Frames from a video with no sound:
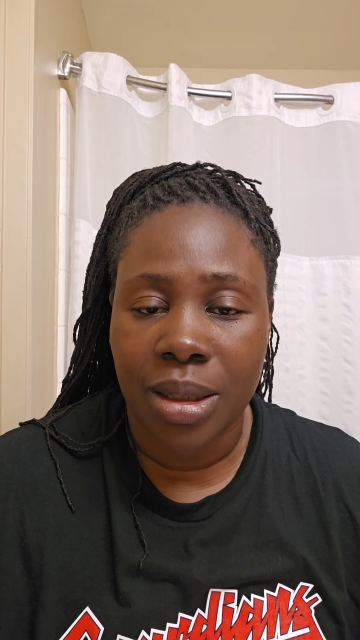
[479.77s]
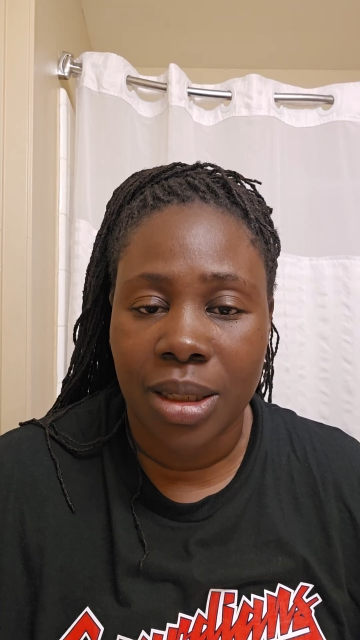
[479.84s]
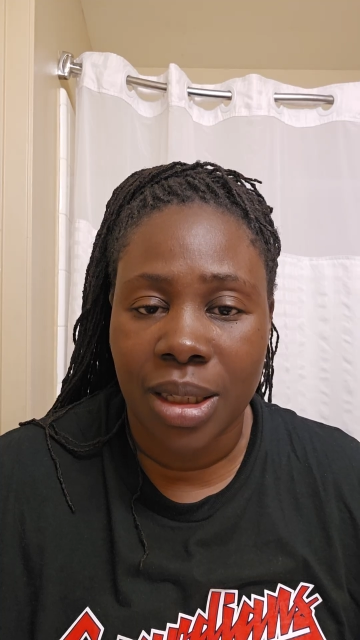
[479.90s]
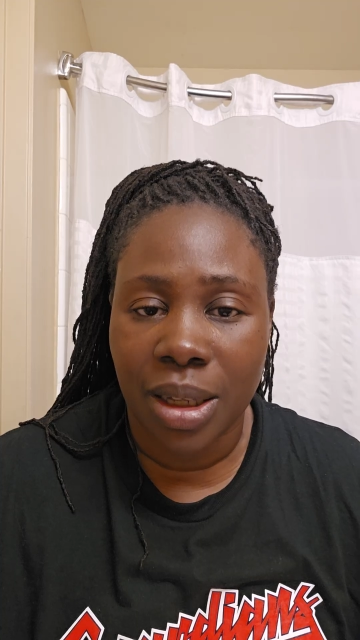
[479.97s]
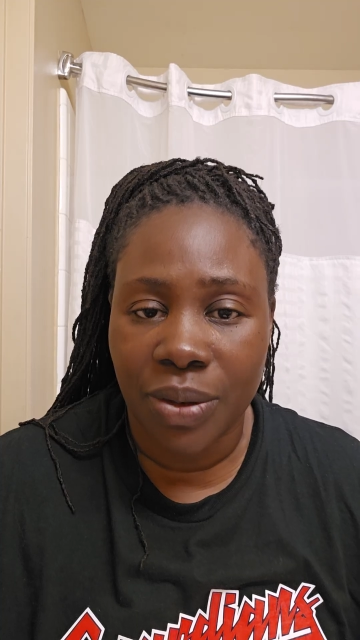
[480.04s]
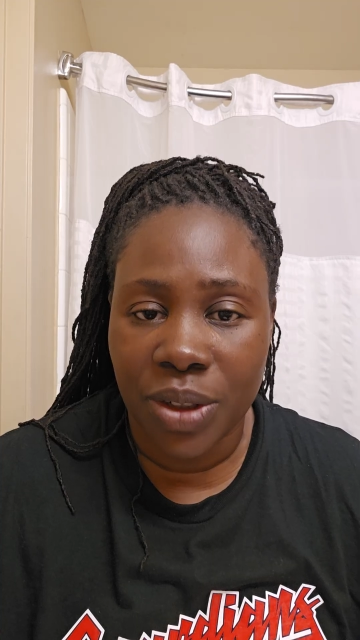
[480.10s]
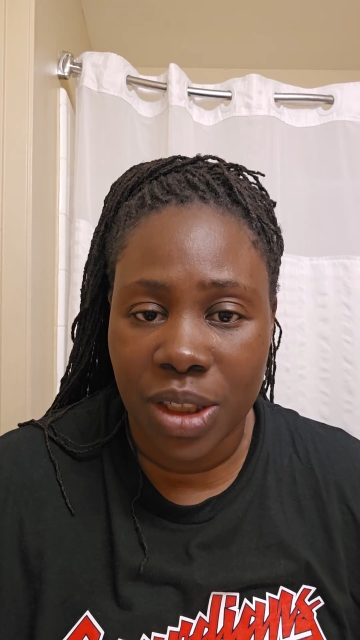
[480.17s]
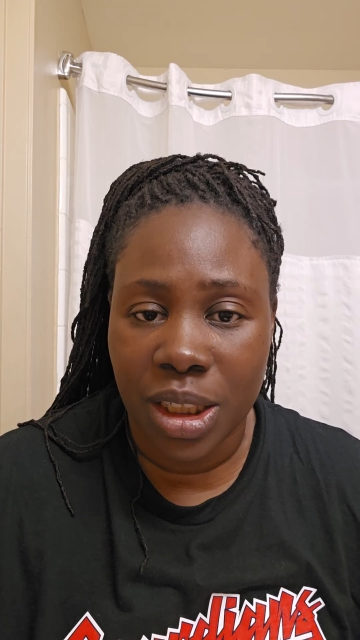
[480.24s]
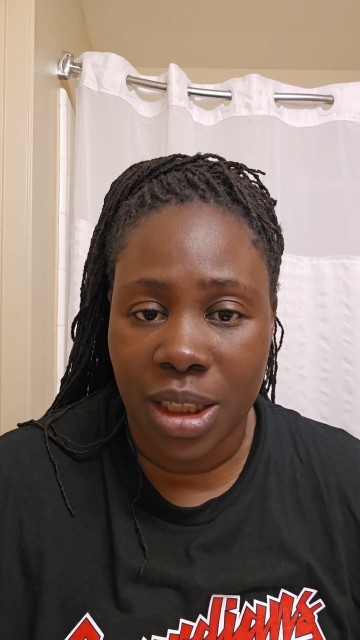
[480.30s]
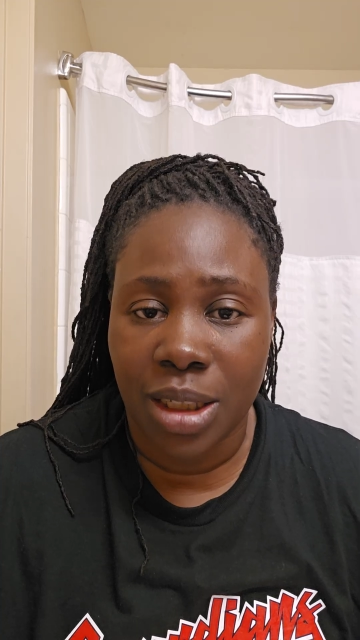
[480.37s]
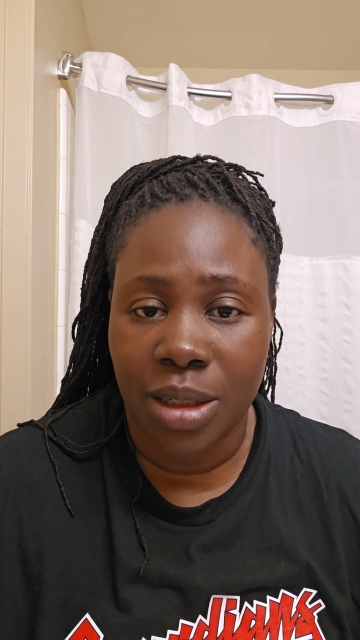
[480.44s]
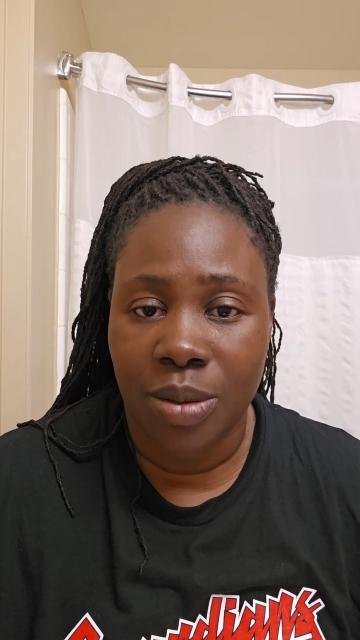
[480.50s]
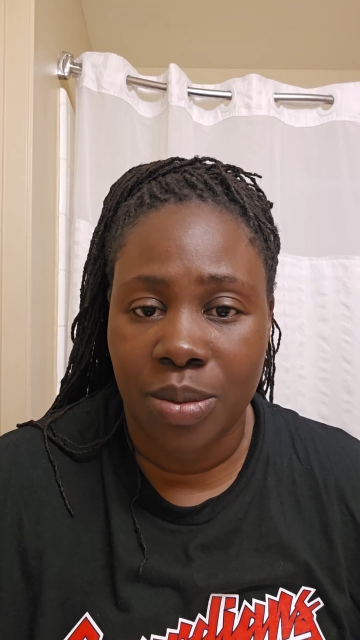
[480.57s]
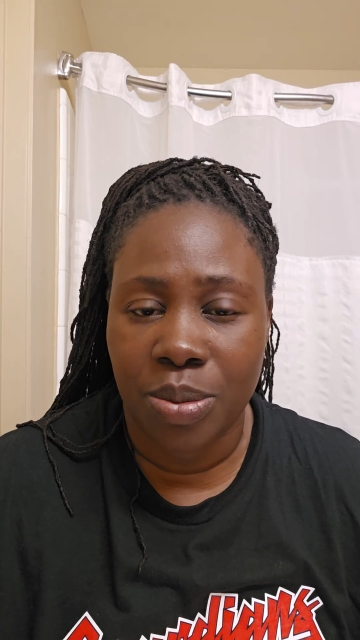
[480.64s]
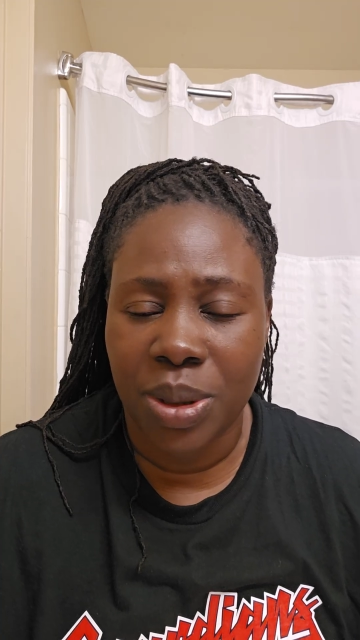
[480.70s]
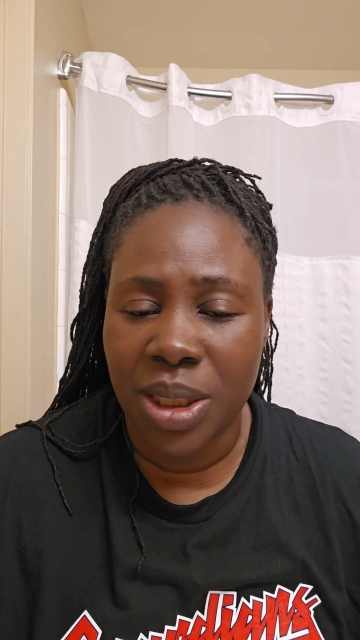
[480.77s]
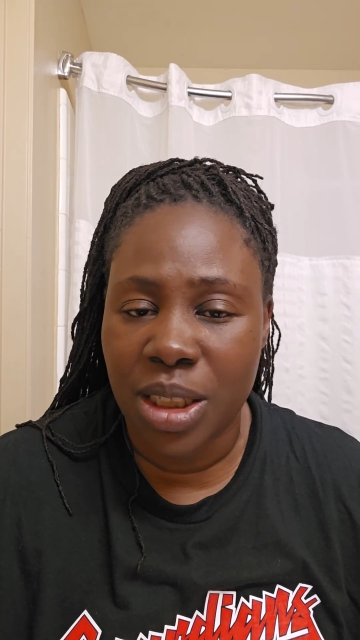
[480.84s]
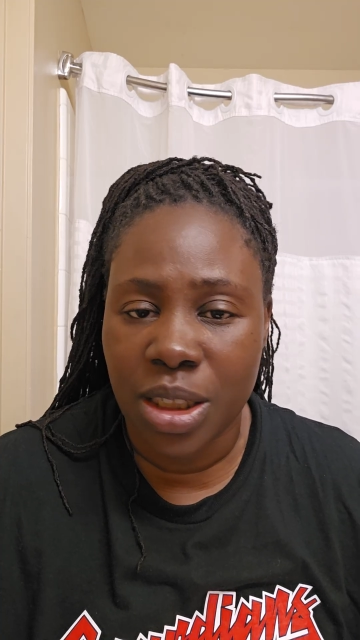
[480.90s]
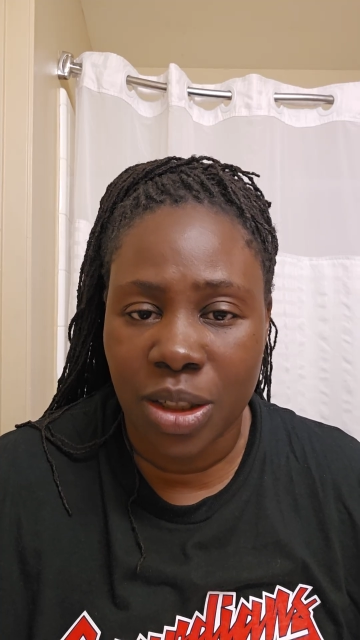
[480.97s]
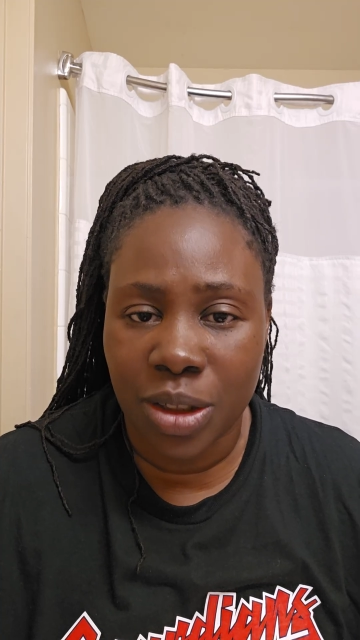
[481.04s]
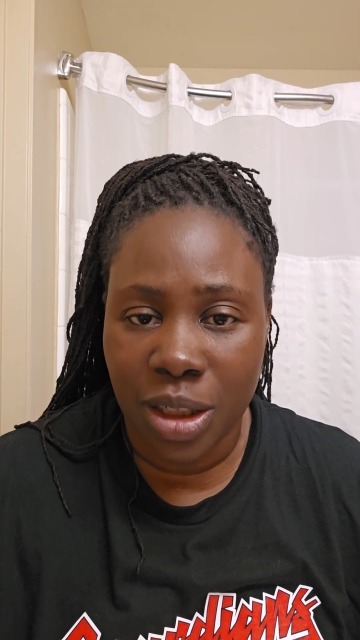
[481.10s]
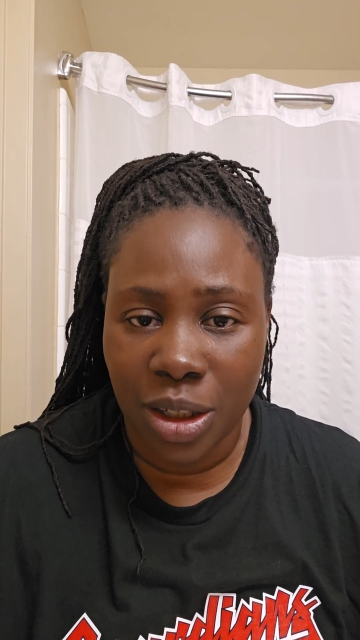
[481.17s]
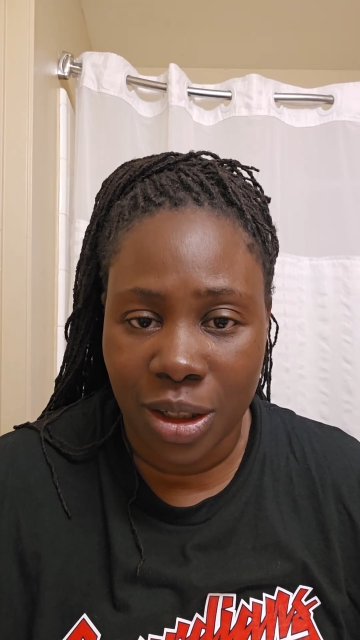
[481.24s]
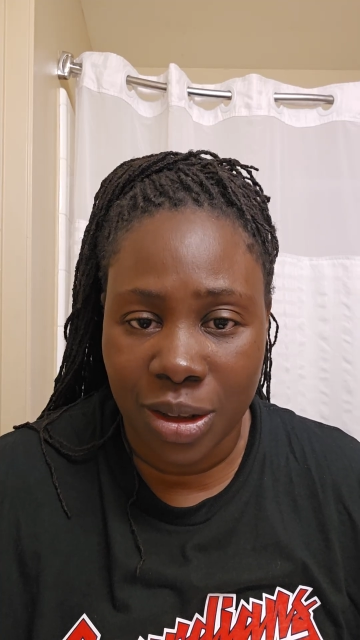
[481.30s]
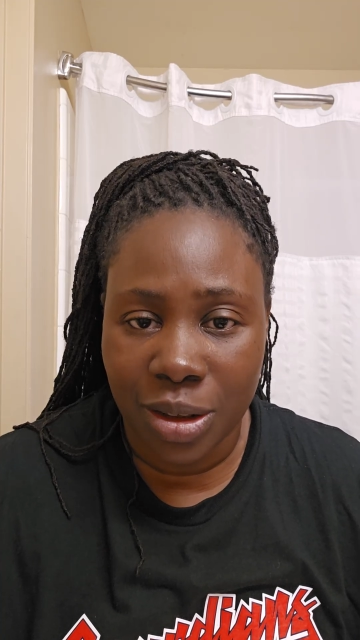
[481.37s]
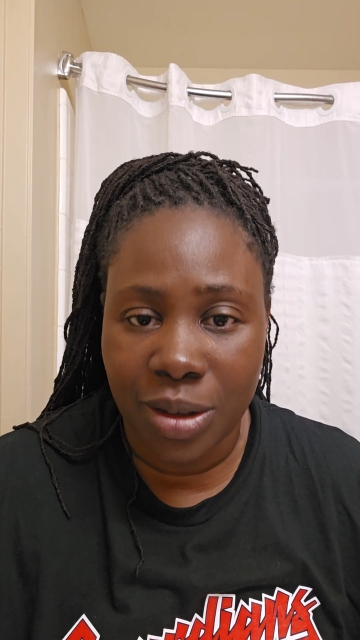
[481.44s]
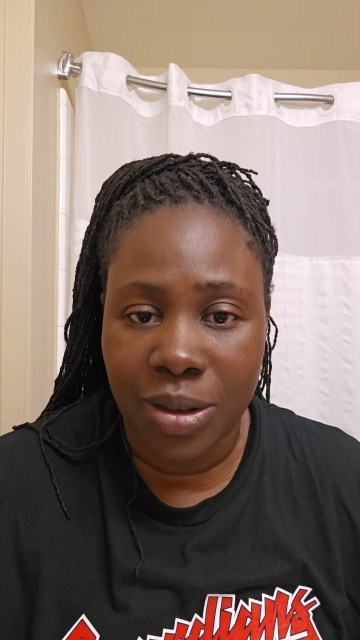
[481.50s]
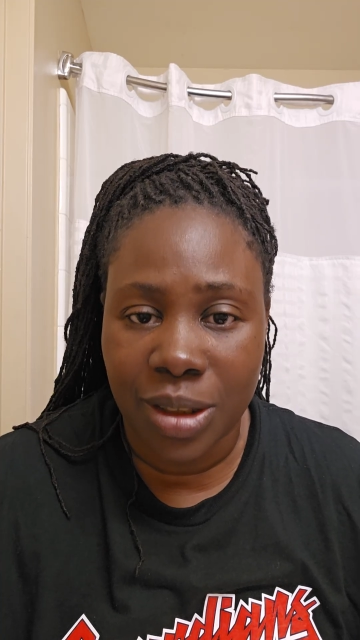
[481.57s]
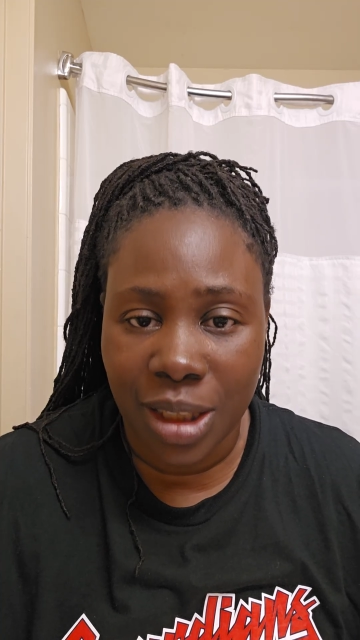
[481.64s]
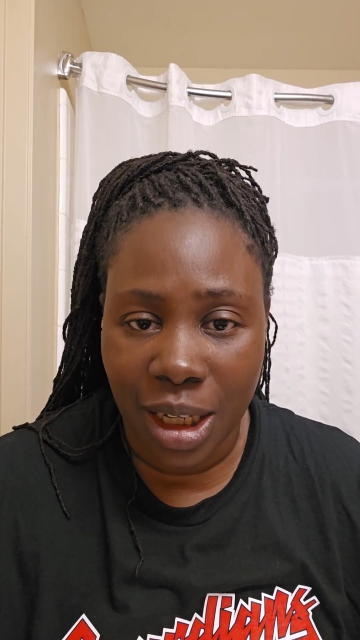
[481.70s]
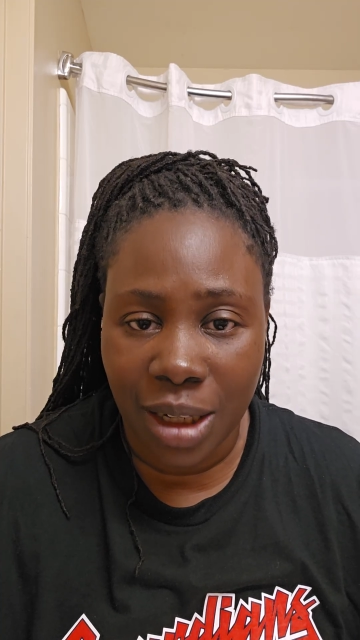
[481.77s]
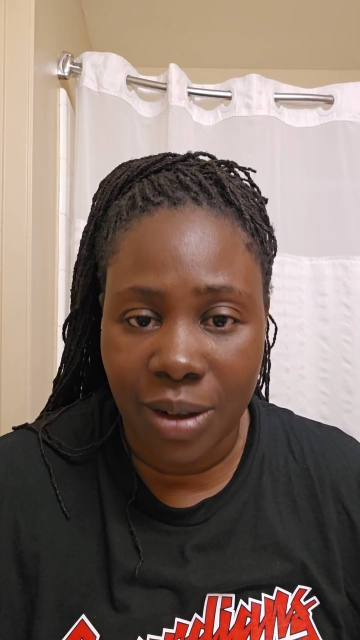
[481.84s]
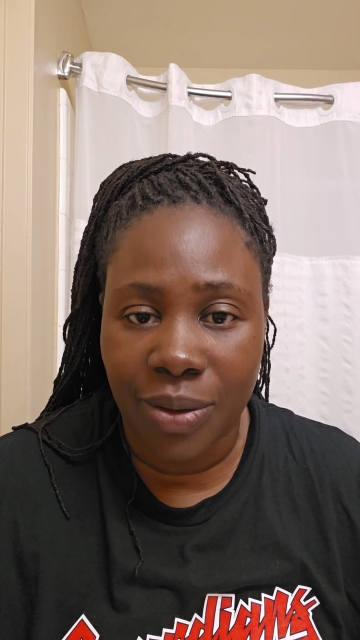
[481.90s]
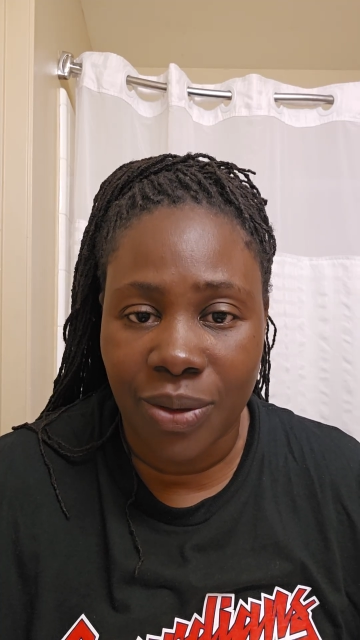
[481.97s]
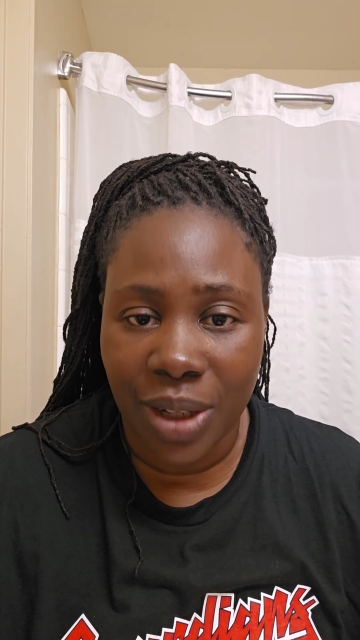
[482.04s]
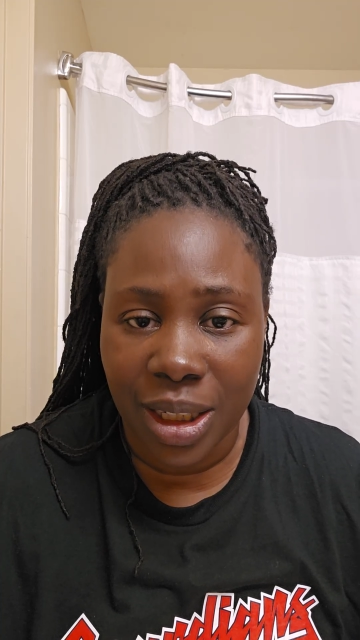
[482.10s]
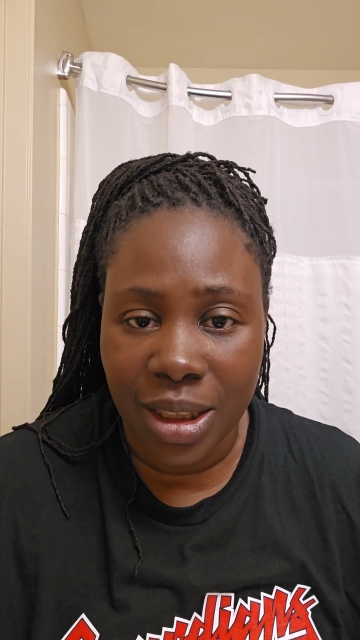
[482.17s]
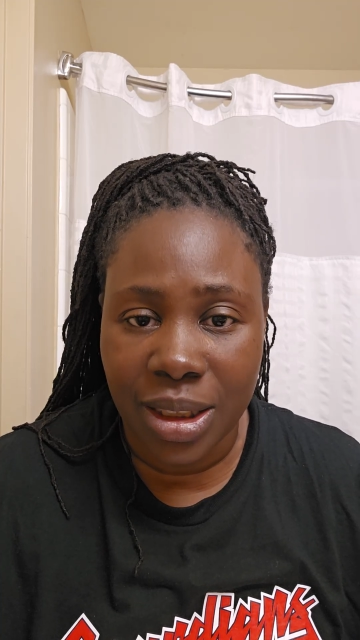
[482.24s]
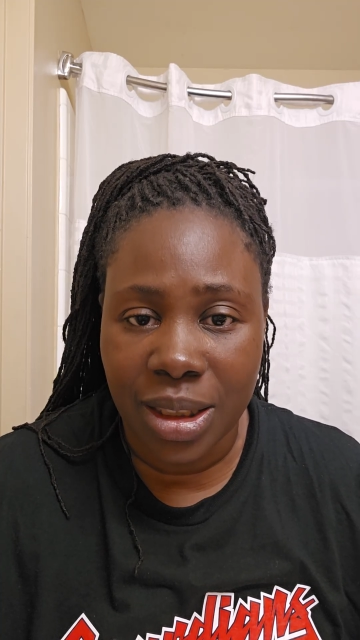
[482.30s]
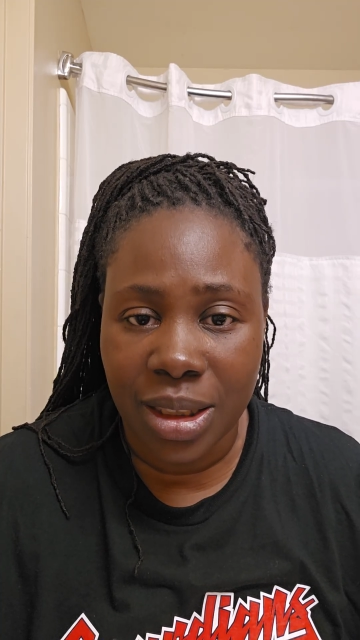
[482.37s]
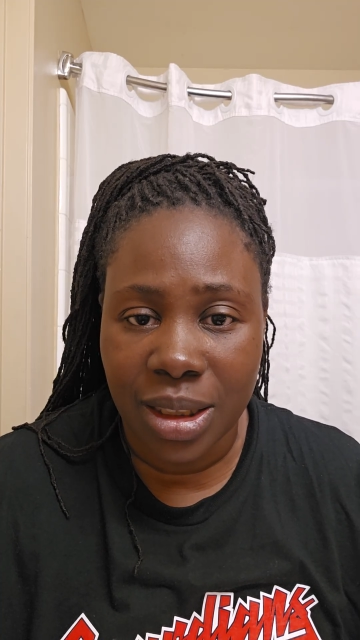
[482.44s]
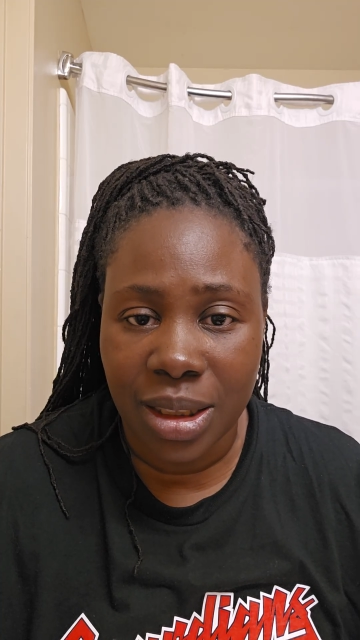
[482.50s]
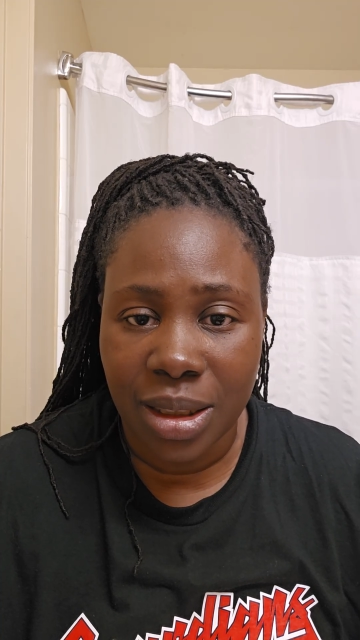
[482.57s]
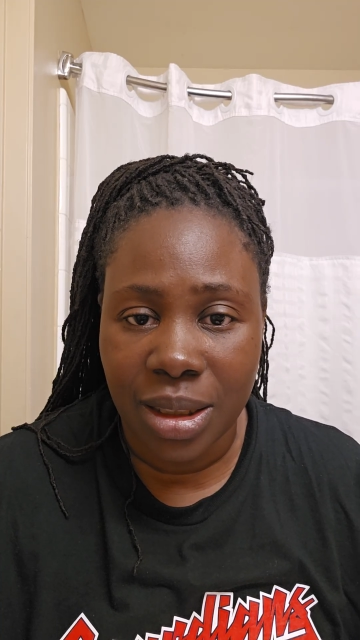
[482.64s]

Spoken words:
Give it to him. Put it on the altar of sacrifice.